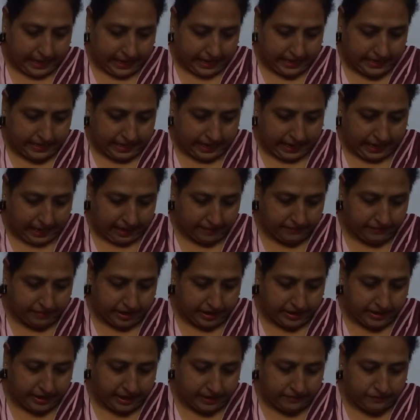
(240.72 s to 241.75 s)
have
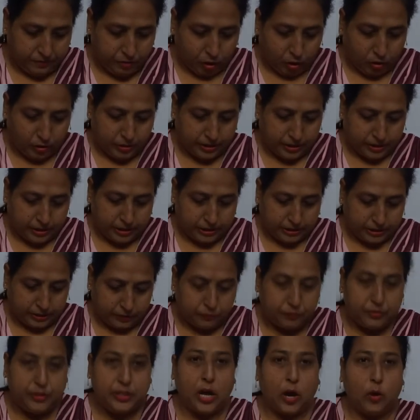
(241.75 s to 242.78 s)
arrived on Earth
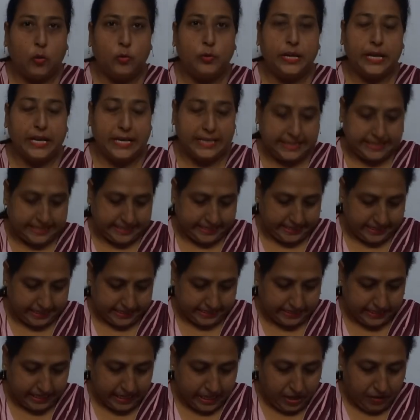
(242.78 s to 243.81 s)
without
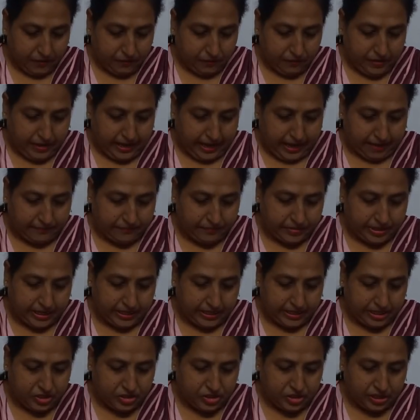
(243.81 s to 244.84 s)
incident. We have
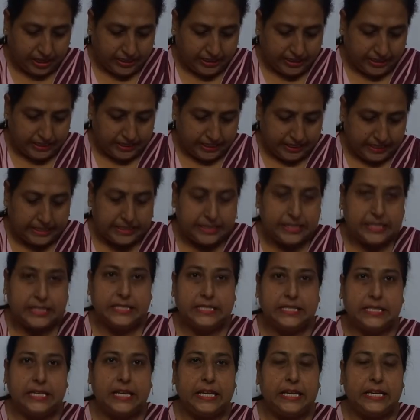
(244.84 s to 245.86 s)
taken shelter in this,
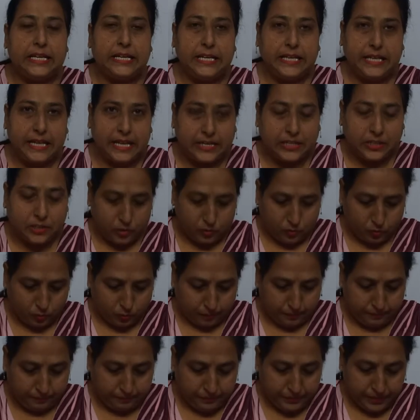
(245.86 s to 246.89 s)
indicates
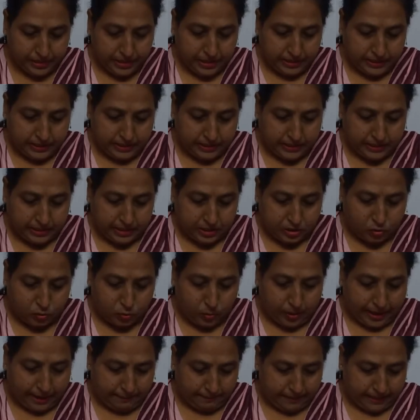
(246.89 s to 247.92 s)
room, this
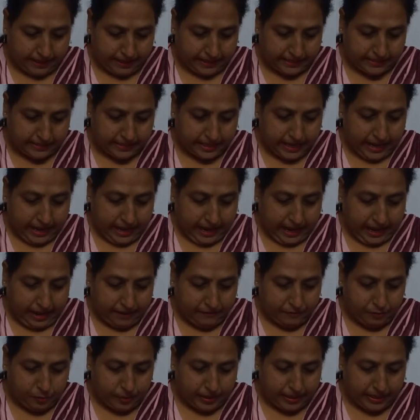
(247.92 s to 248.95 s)
square place. Have
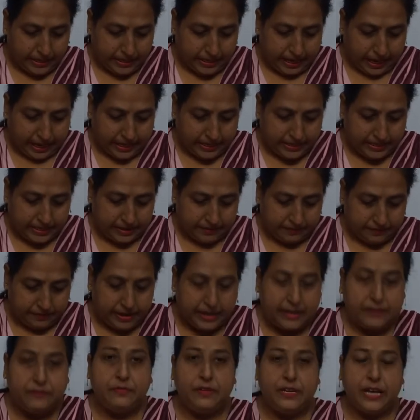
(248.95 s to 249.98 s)
you any idea where
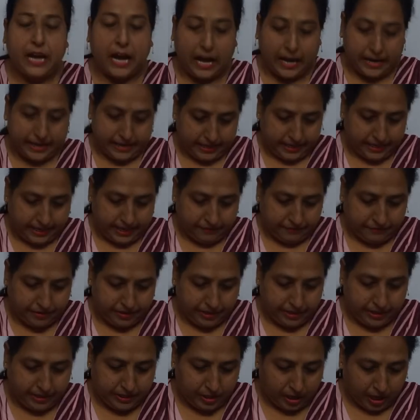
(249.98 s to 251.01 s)
we are,
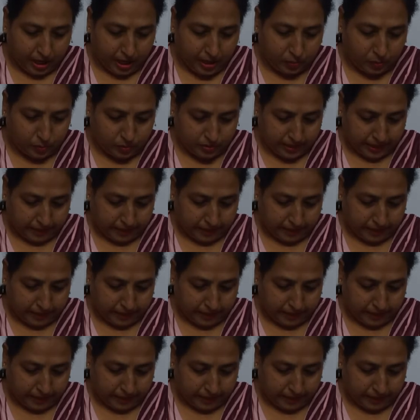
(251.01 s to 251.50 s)
Lieutenant Iota?